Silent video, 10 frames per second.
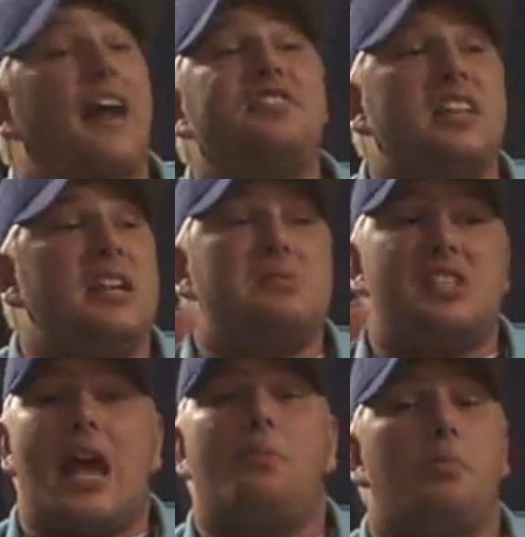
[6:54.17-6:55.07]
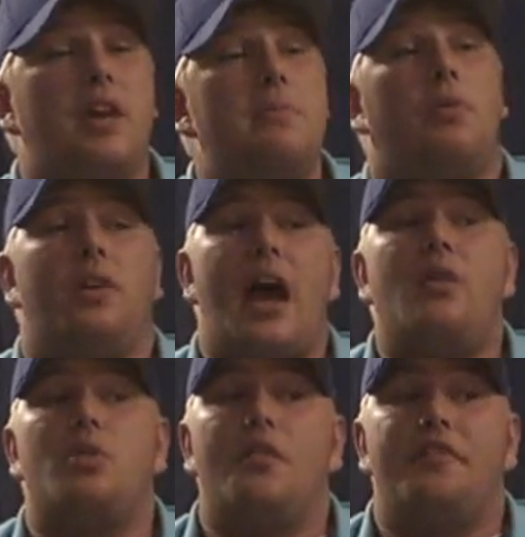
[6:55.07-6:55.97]
And I've seen him snap on people, and
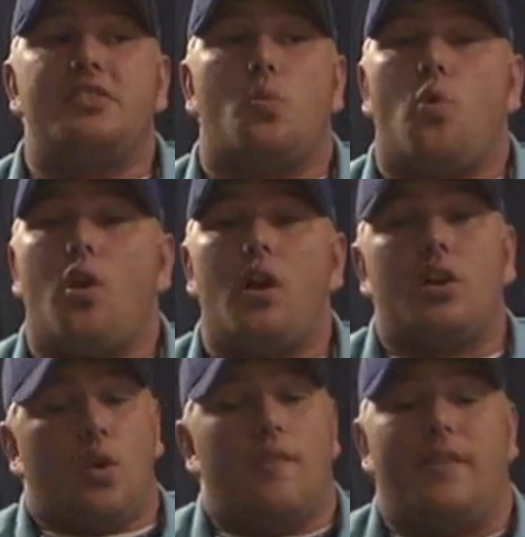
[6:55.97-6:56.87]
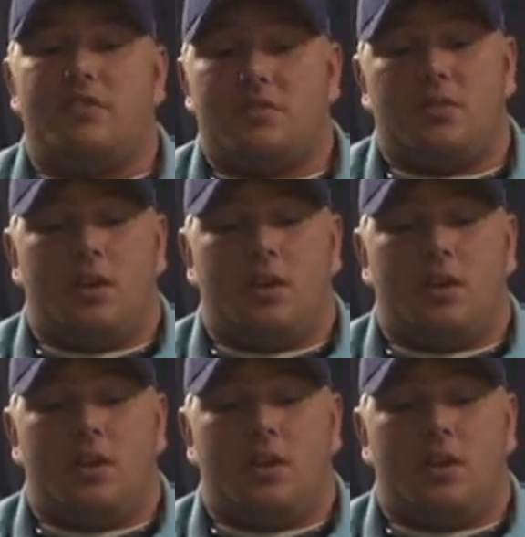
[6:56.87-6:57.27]
I don't know if it's a work or if it's